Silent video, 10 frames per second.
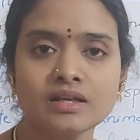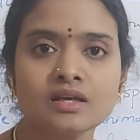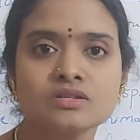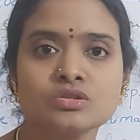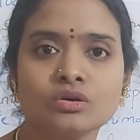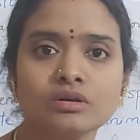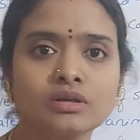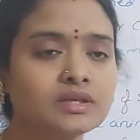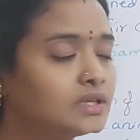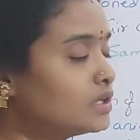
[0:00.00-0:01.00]
So
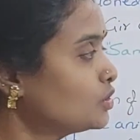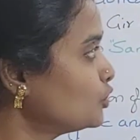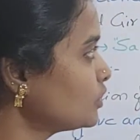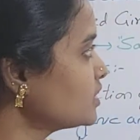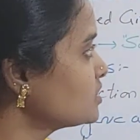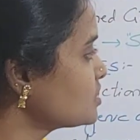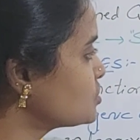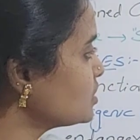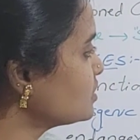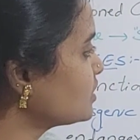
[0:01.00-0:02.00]
here during the
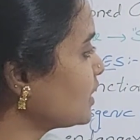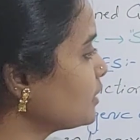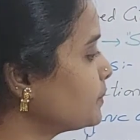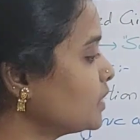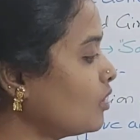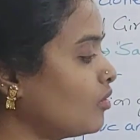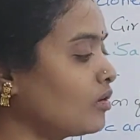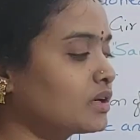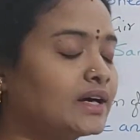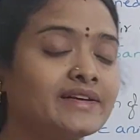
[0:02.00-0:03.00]
gene therapy
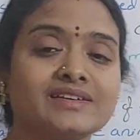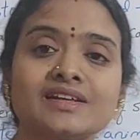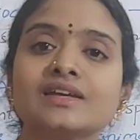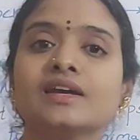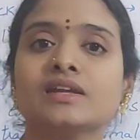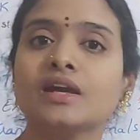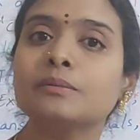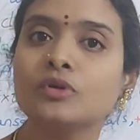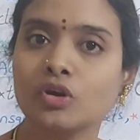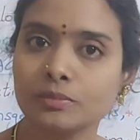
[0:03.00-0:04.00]
or correcting any
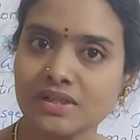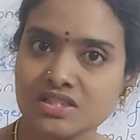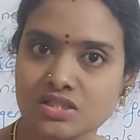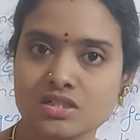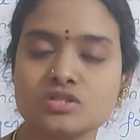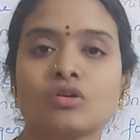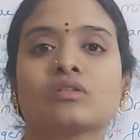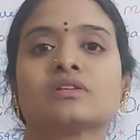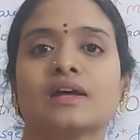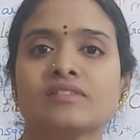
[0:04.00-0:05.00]
abnormal genes or
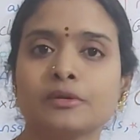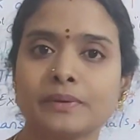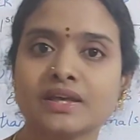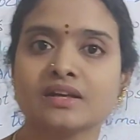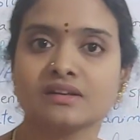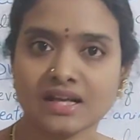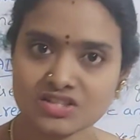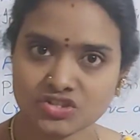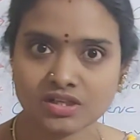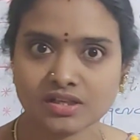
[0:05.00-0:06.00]
developing a
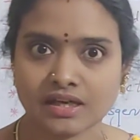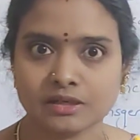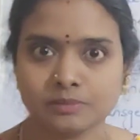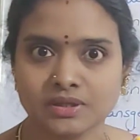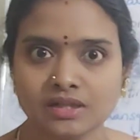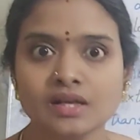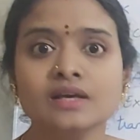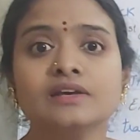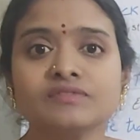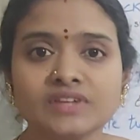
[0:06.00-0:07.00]
transgenic animal,
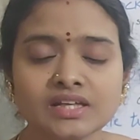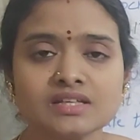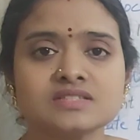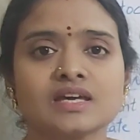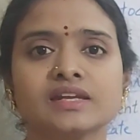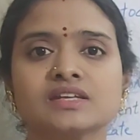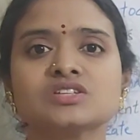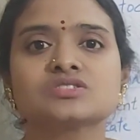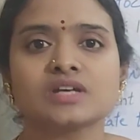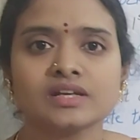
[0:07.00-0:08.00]
if there is any
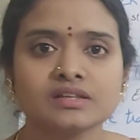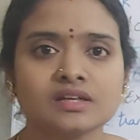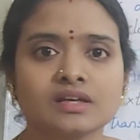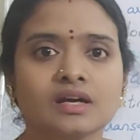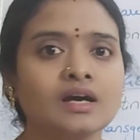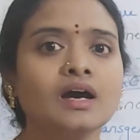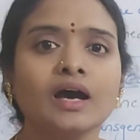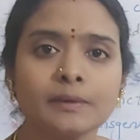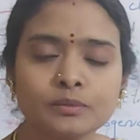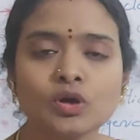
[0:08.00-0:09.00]
genetic
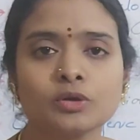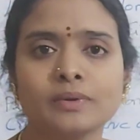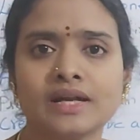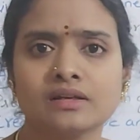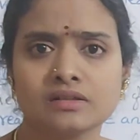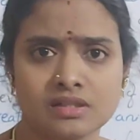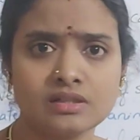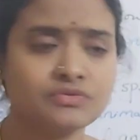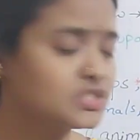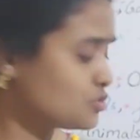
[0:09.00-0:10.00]
abnormality
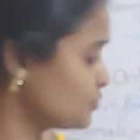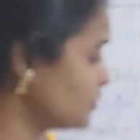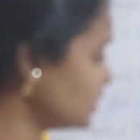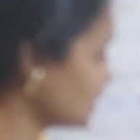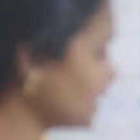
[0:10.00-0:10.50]
which we have